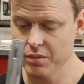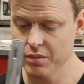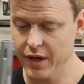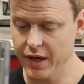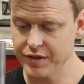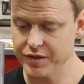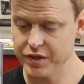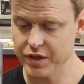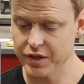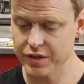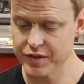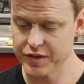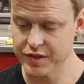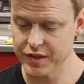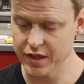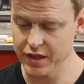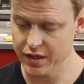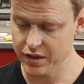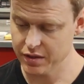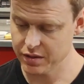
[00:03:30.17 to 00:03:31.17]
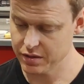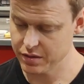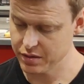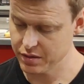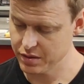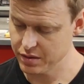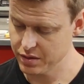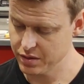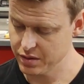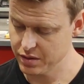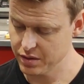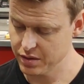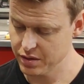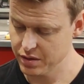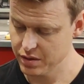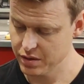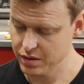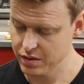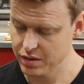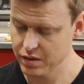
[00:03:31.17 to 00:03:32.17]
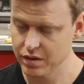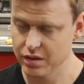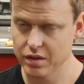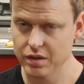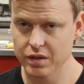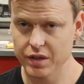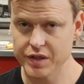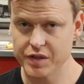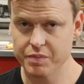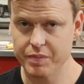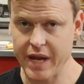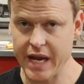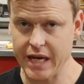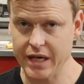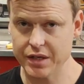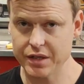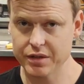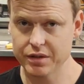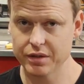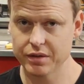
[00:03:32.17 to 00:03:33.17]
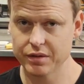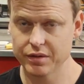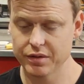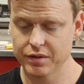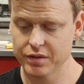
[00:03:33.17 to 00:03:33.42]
But as you can see, it's pinned